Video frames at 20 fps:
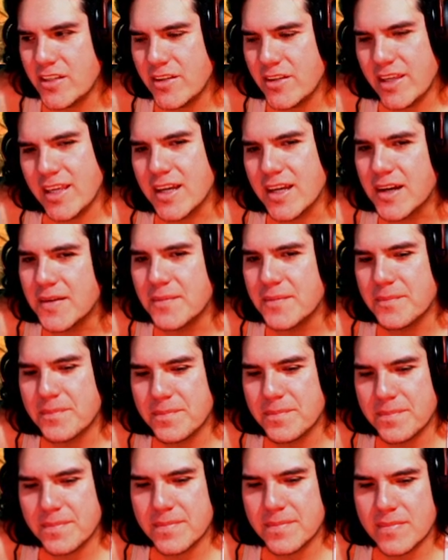you here.
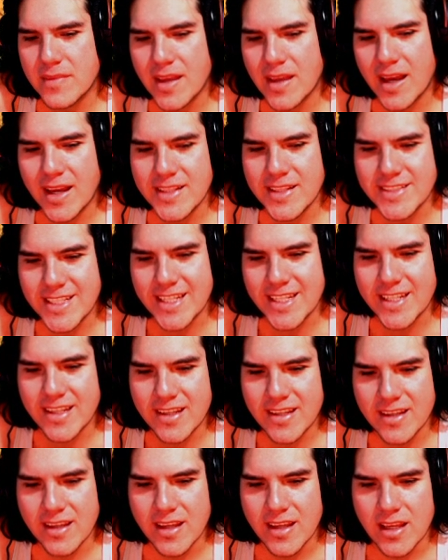Hi, indeed.
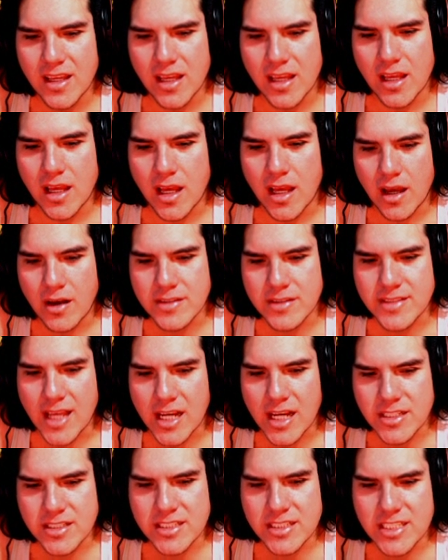I was
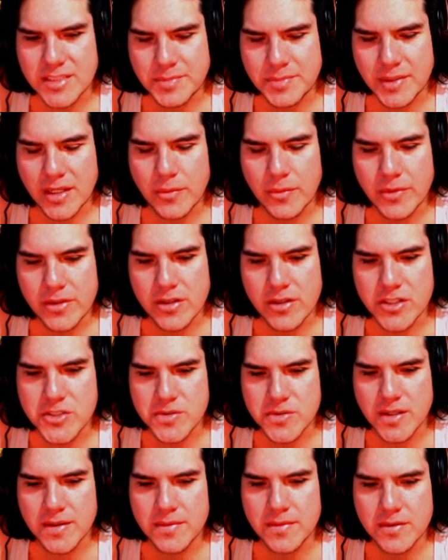actually just speaking with
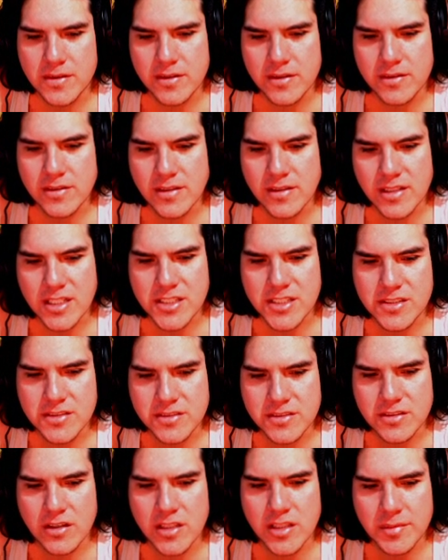Joshua. Congratulations
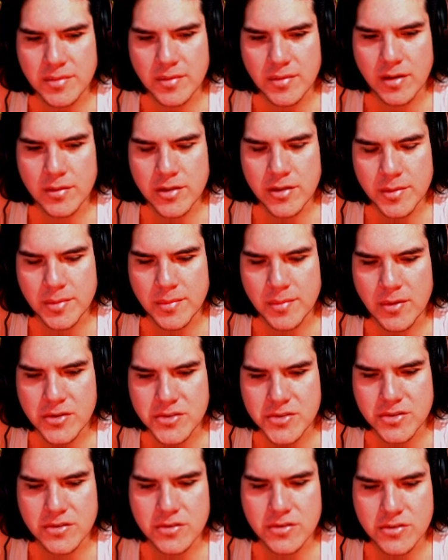on your, on your
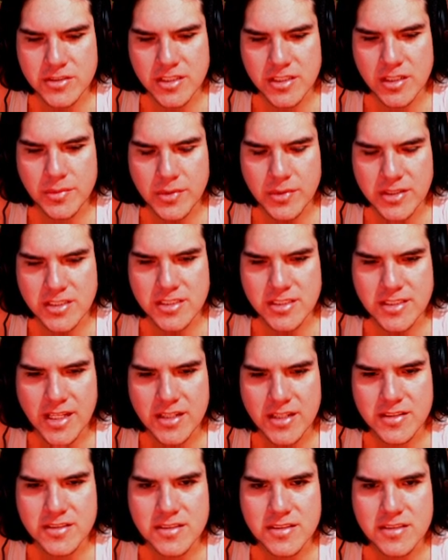promotion to senior bracer
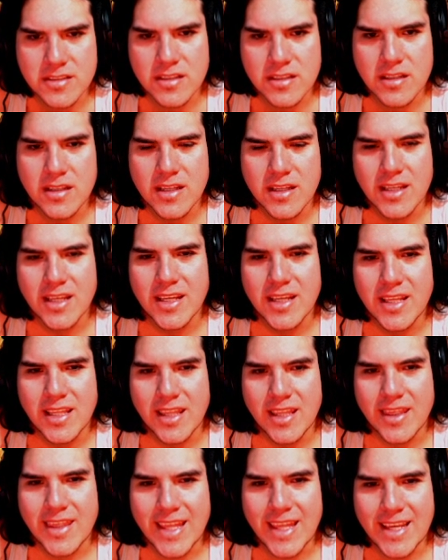status.
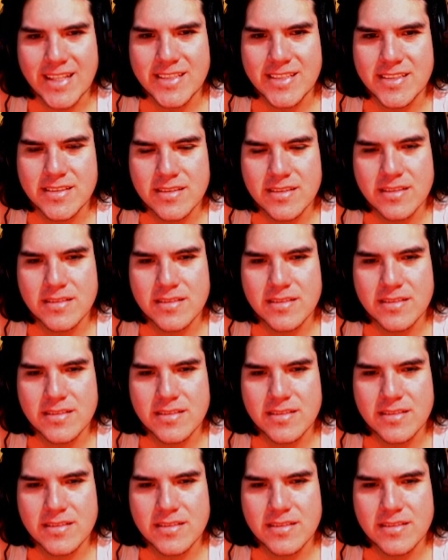Thanks.